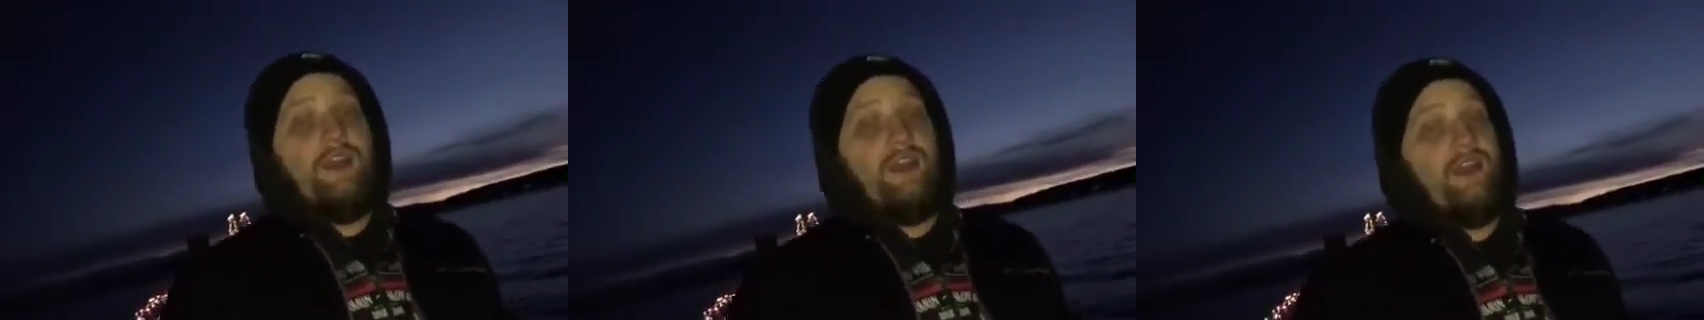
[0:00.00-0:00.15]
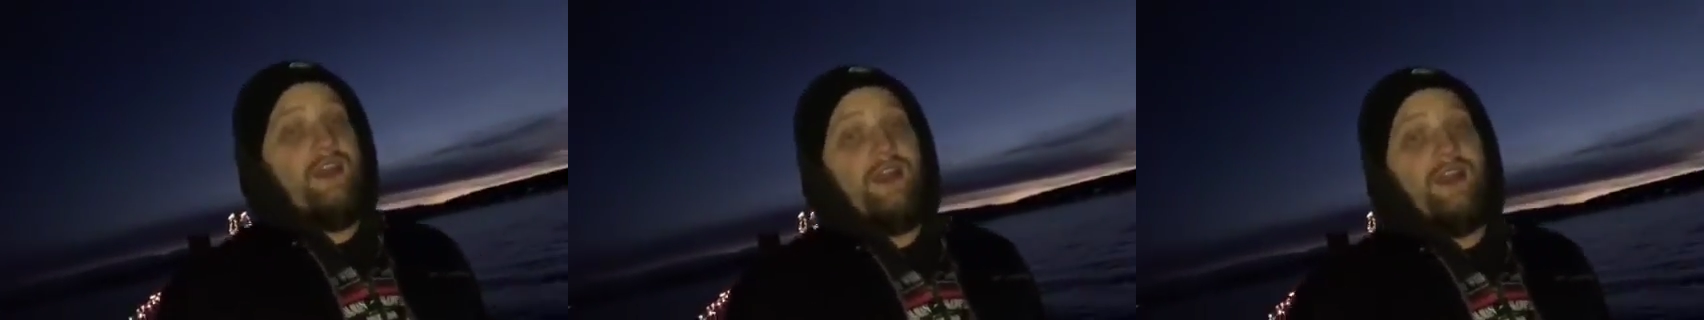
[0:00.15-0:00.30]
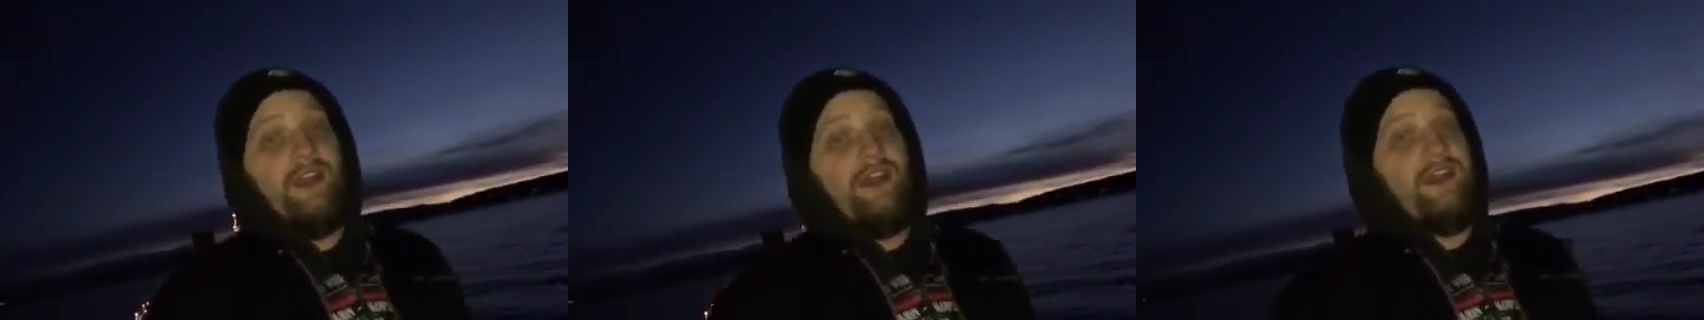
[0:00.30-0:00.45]

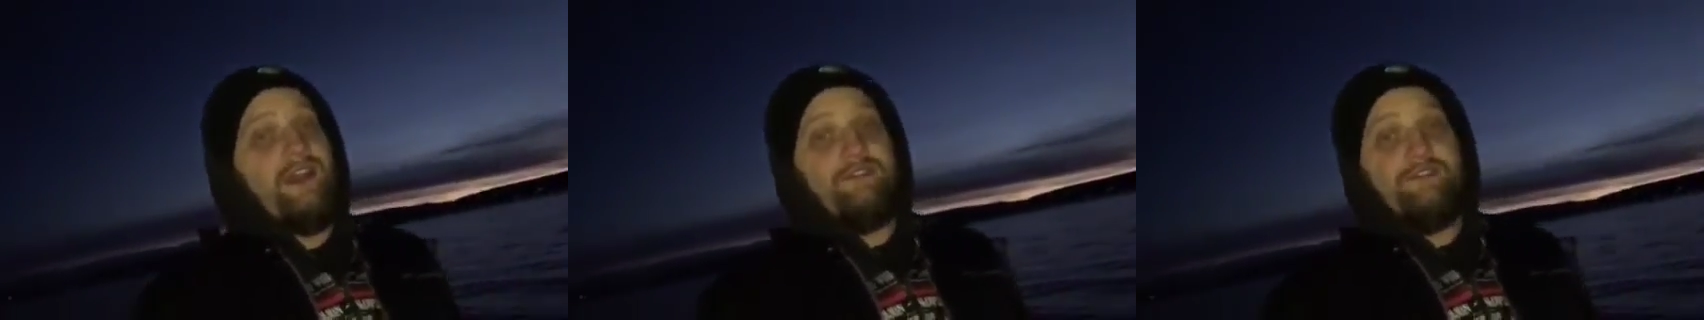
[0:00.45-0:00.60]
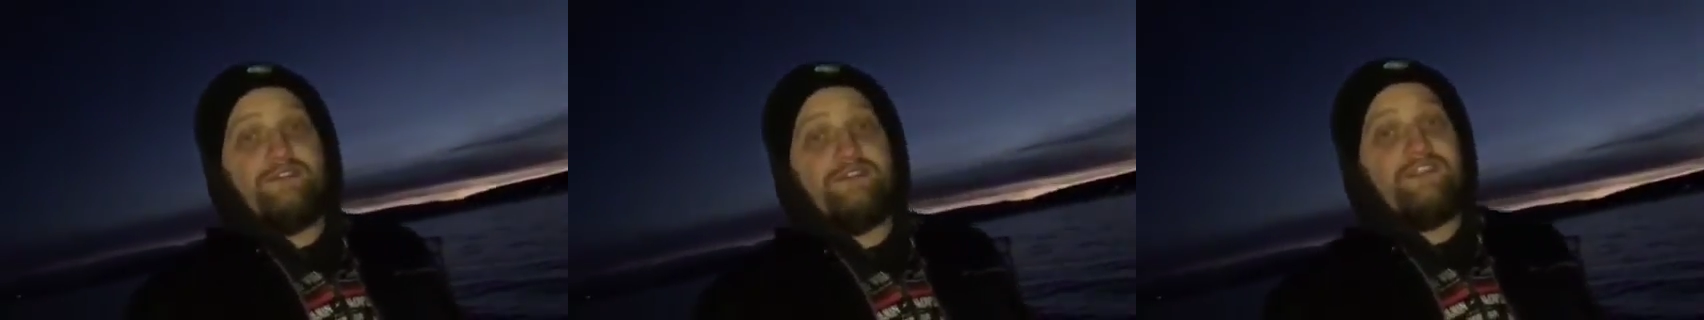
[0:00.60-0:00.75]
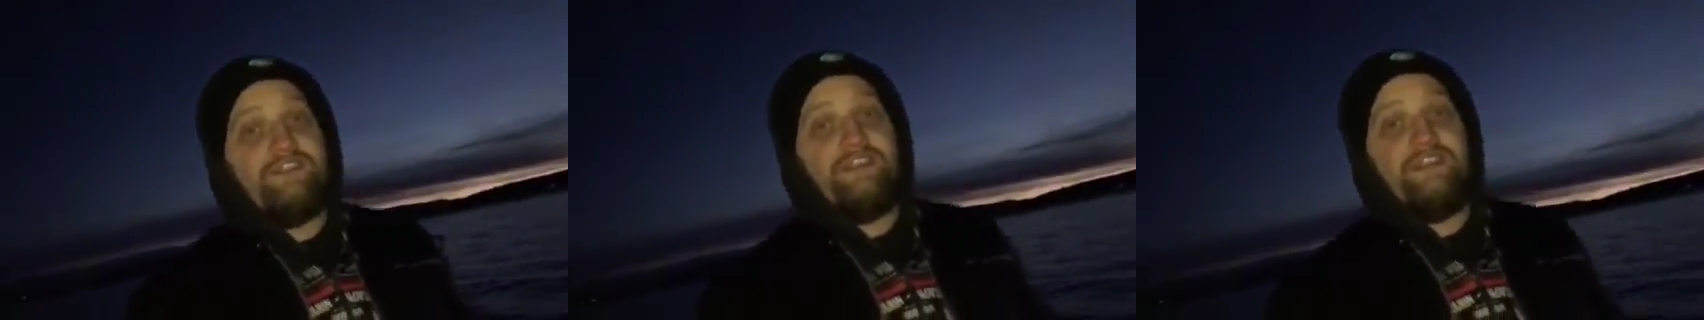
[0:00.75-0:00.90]
I
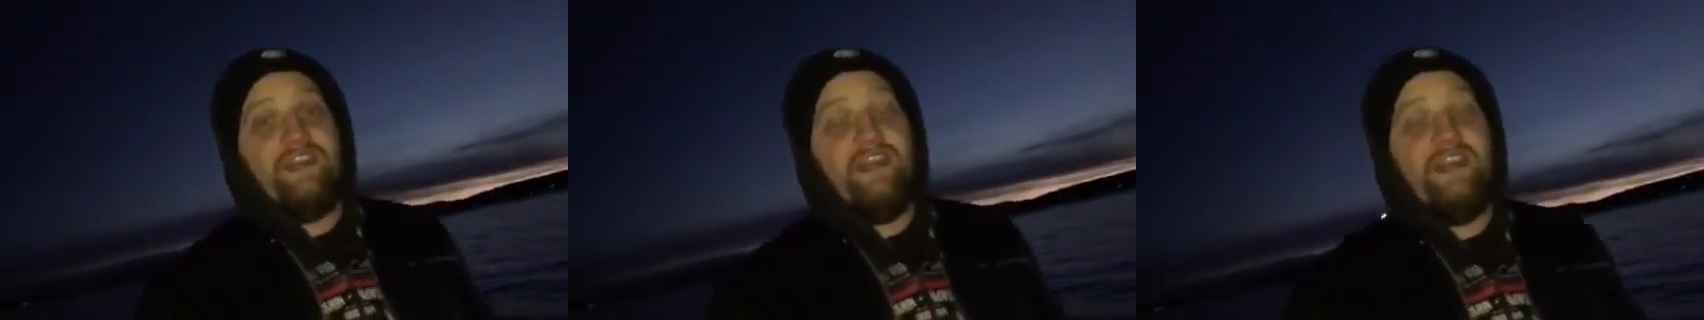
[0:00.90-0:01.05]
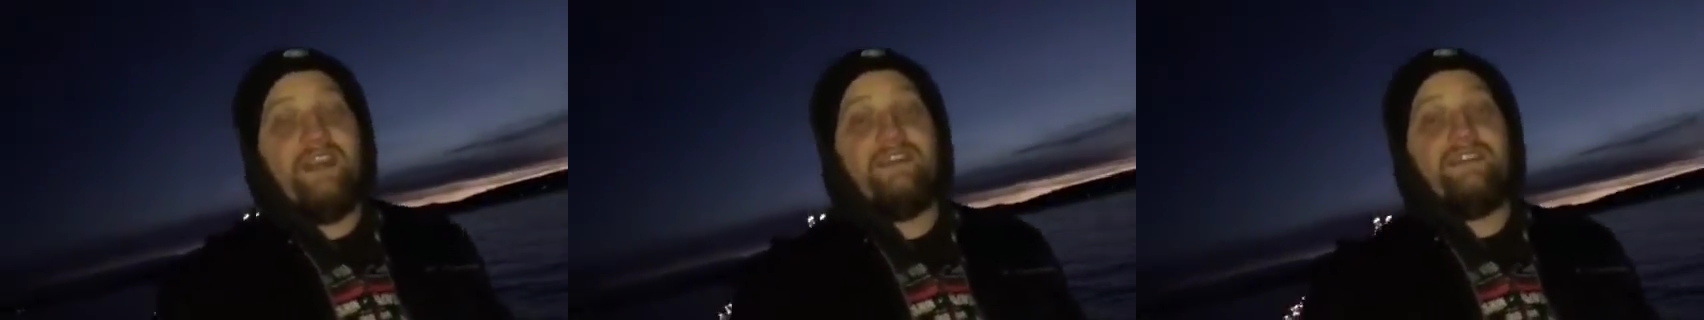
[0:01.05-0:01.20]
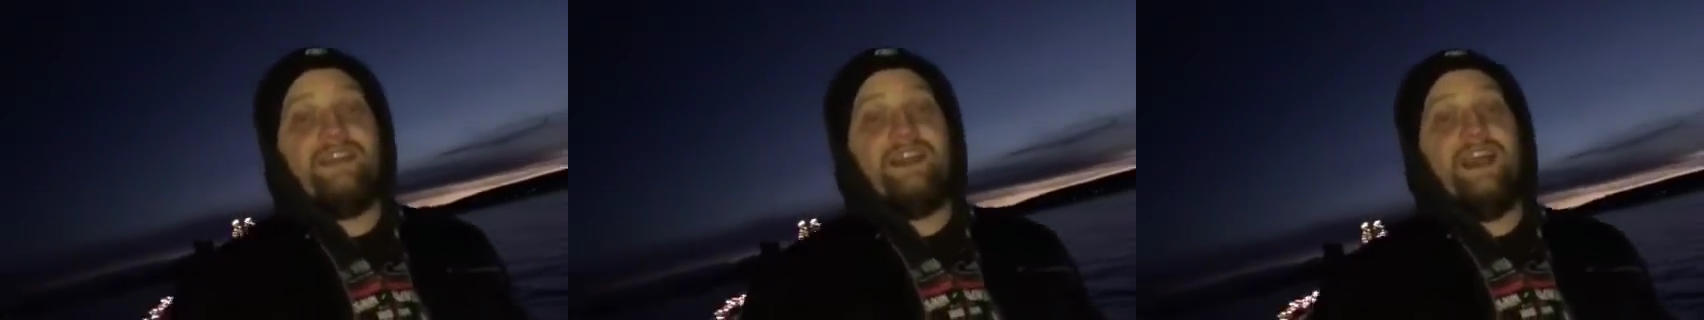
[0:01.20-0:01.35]
never seen
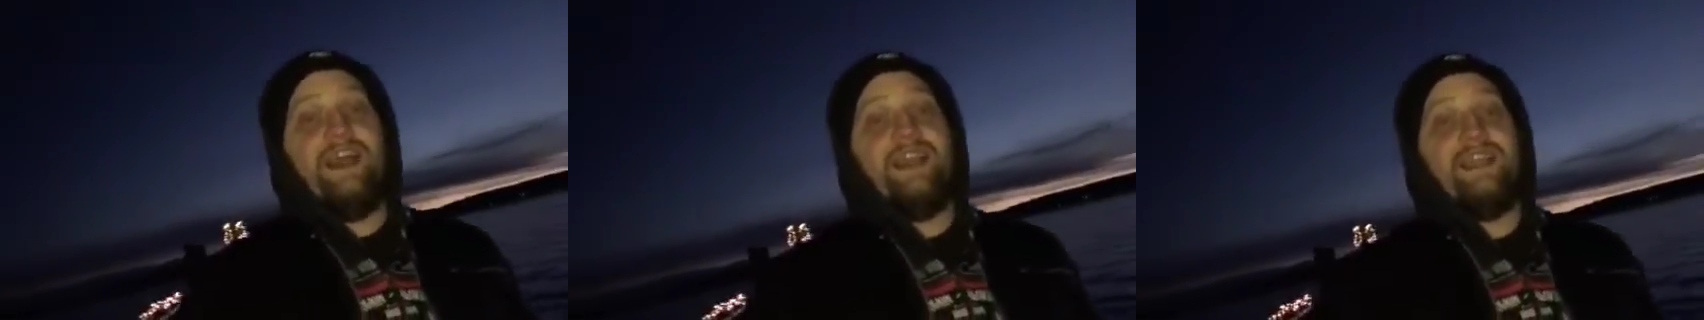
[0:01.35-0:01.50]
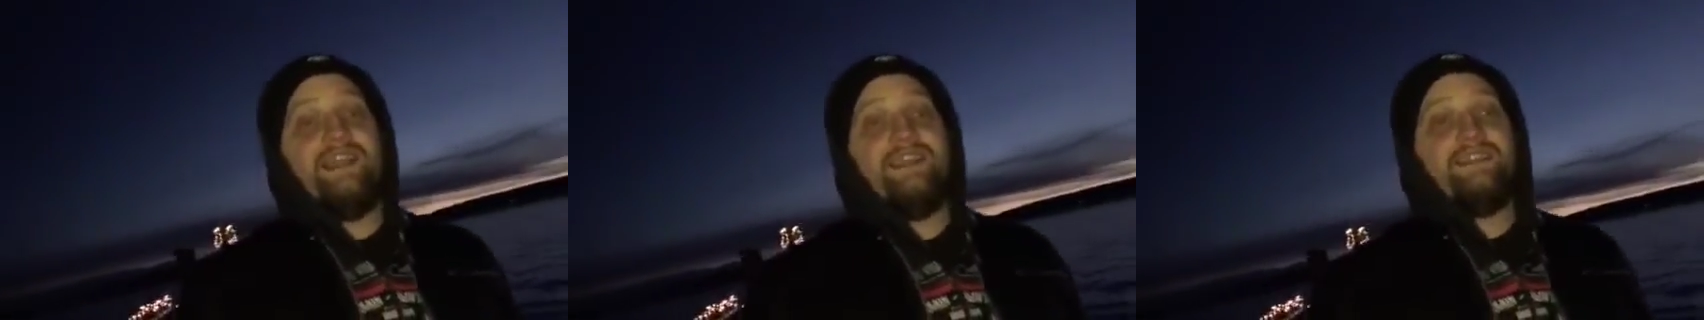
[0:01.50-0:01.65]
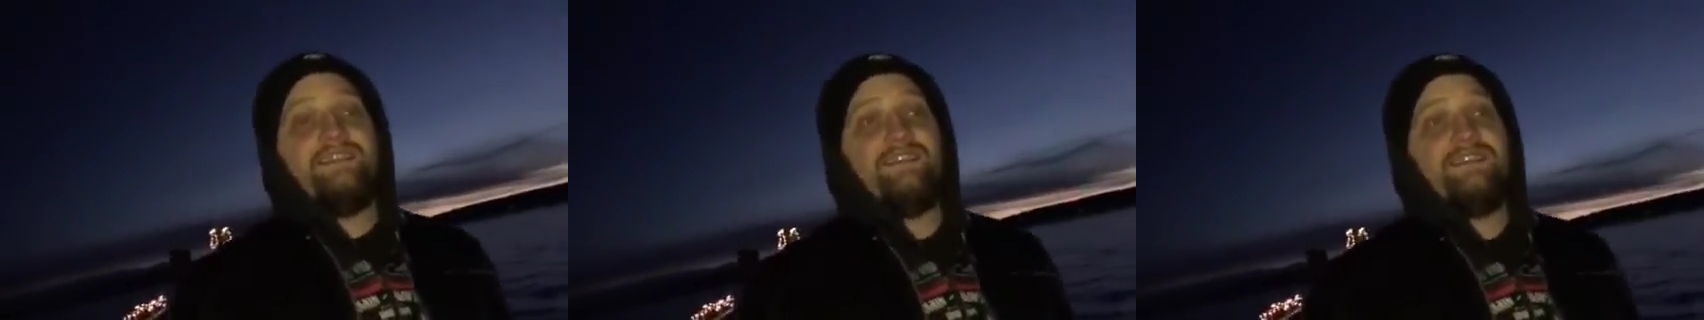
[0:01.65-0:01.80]
anything
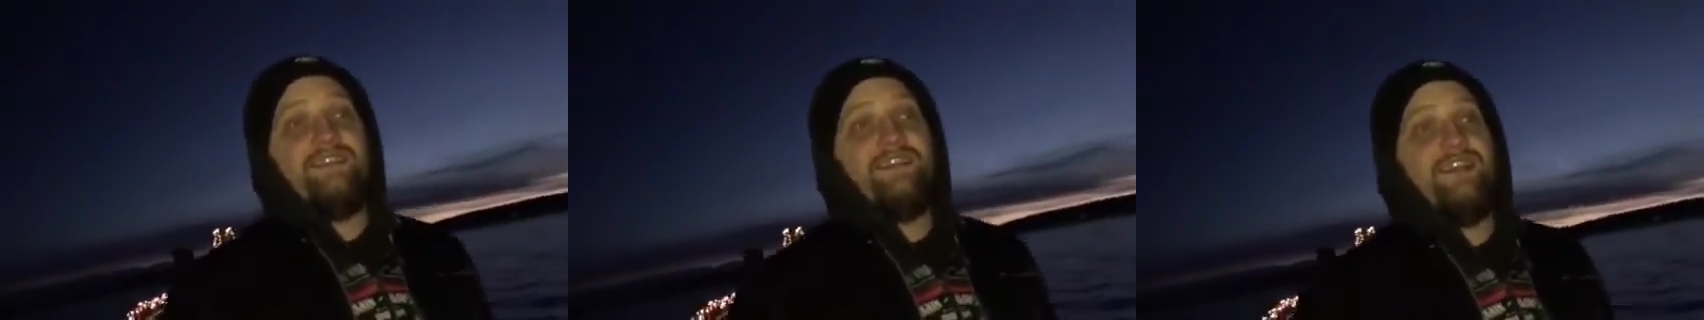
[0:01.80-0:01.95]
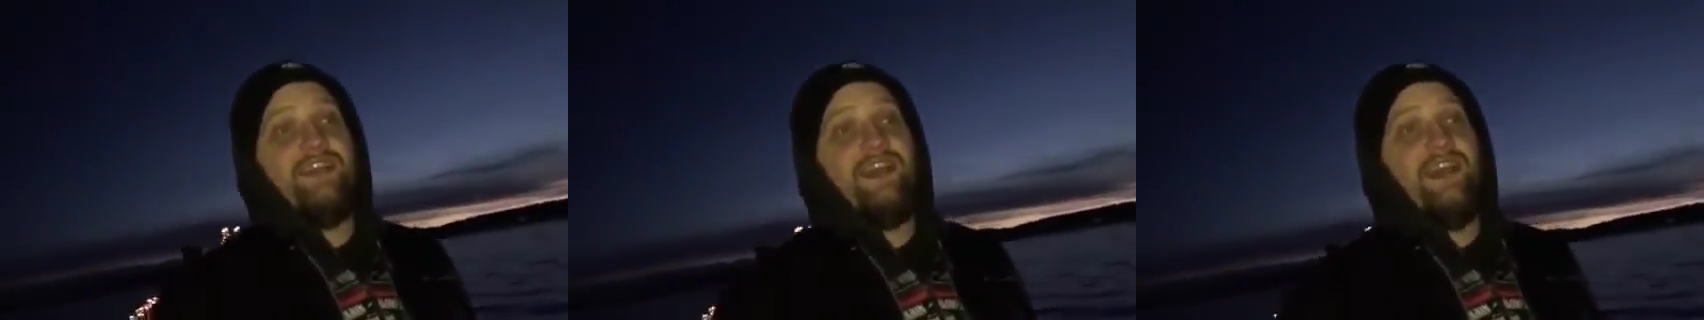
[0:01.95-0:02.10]
like it.